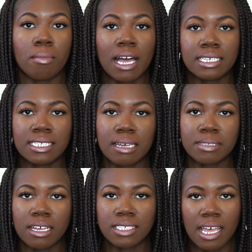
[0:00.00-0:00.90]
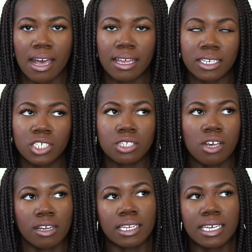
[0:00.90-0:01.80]
Molly steps outside and she's
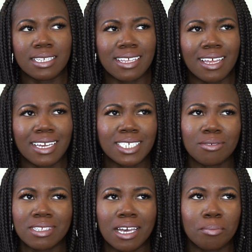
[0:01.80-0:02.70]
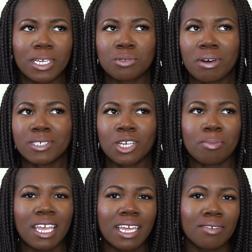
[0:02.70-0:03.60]
talking to Issa and then she was like, bitch, what was your
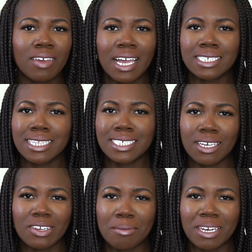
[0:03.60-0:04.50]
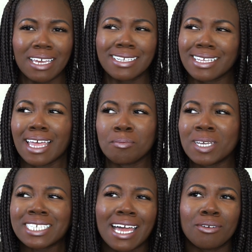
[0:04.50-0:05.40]
plan if he actually showed up? And then Issa like,
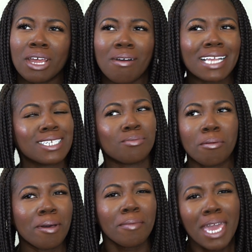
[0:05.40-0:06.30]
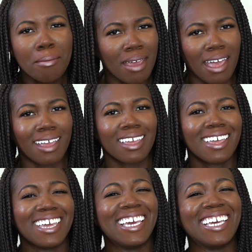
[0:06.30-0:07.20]
bitch, I don't know. I
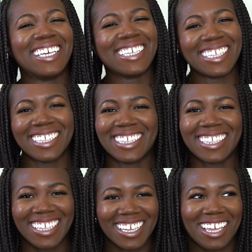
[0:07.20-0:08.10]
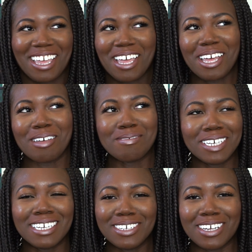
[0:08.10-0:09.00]
just want my man back. I
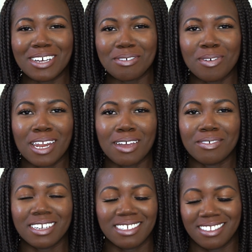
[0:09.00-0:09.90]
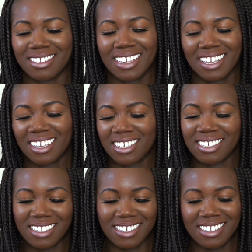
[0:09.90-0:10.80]
mean, you know, whatever. You,
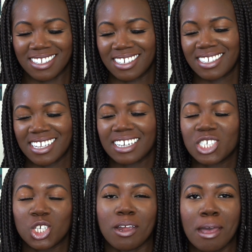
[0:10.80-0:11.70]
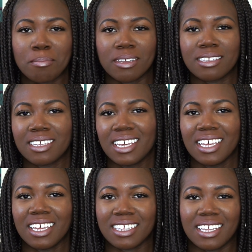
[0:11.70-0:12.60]
you, you, set a trap and
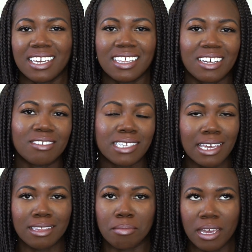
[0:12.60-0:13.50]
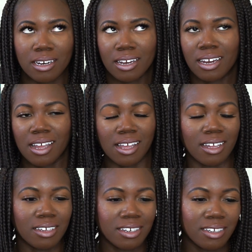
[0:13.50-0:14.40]
they either gonna take the bait or they're
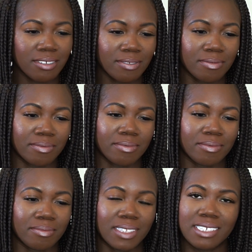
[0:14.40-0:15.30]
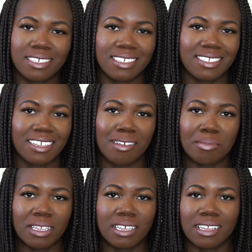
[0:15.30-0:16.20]
not, you know? This is
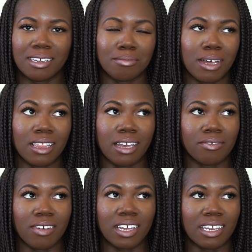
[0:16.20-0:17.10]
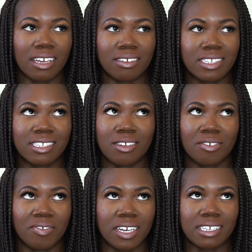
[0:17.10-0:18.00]
completely my life right now. It's so
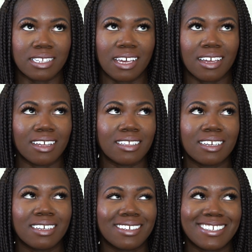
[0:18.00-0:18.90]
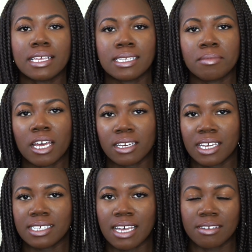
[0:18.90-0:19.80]
fucking sad. It's some young
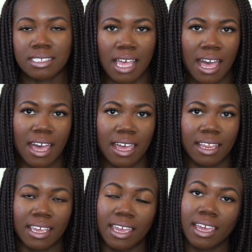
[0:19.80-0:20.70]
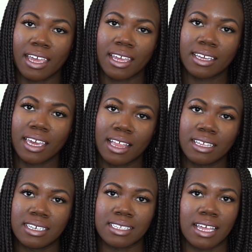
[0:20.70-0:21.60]
niggas outside and
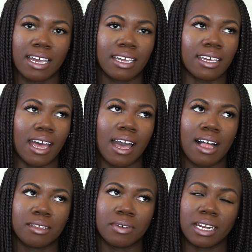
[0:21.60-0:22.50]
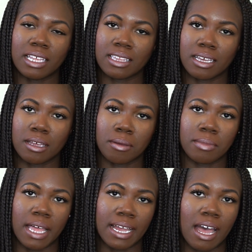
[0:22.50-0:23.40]
Kelli's like hollering at
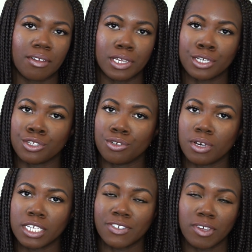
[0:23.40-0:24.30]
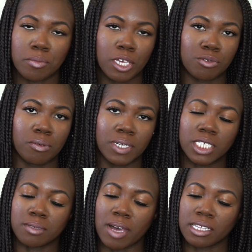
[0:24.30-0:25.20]
them like how niggas do us females when we
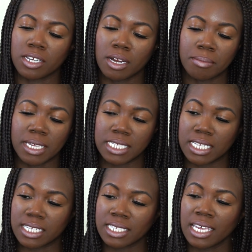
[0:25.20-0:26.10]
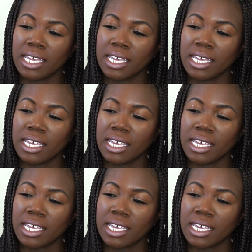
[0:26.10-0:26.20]
just minding our business.